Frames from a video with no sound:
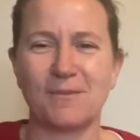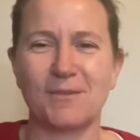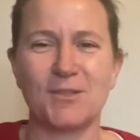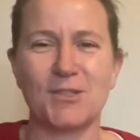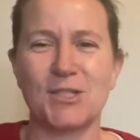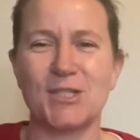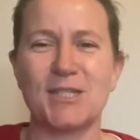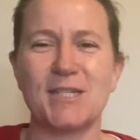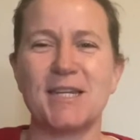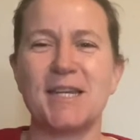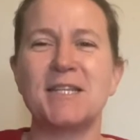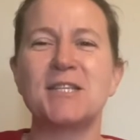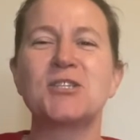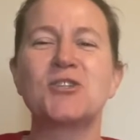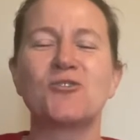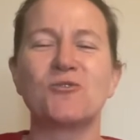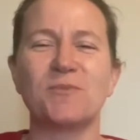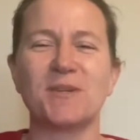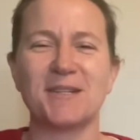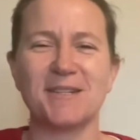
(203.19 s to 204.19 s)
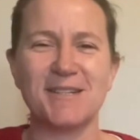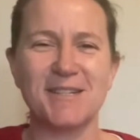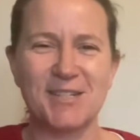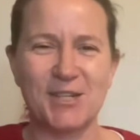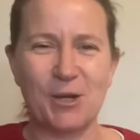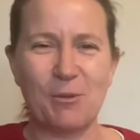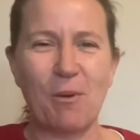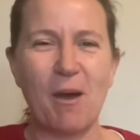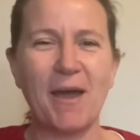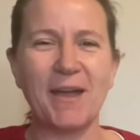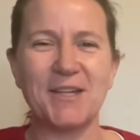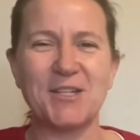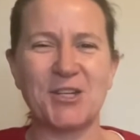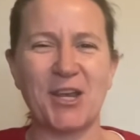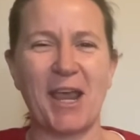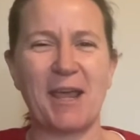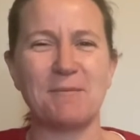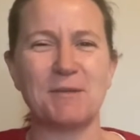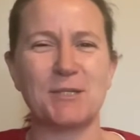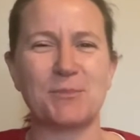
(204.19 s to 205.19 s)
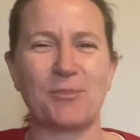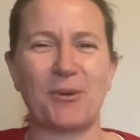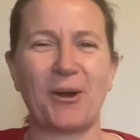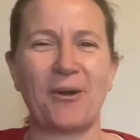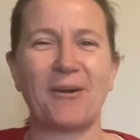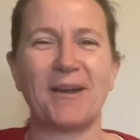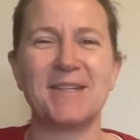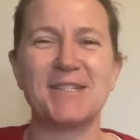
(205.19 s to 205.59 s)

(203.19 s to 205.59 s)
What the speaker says: just an instrument to my shame spiral.